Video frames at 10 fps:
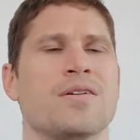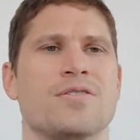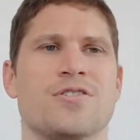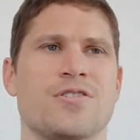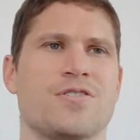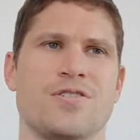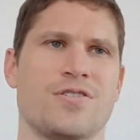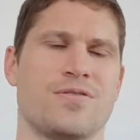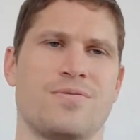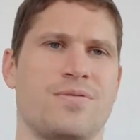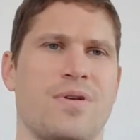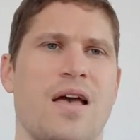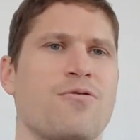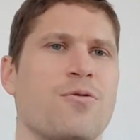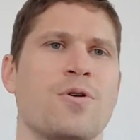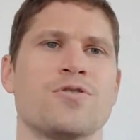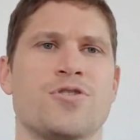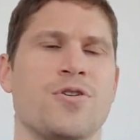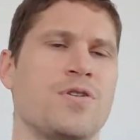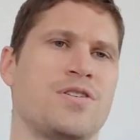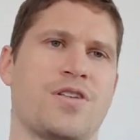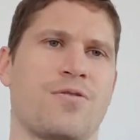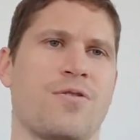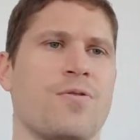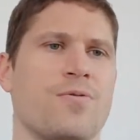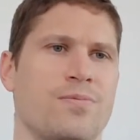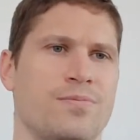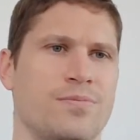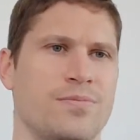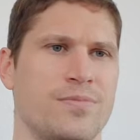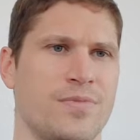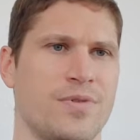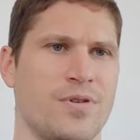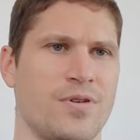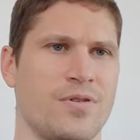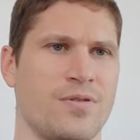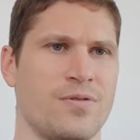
just everyone's journey is their own. Yeah.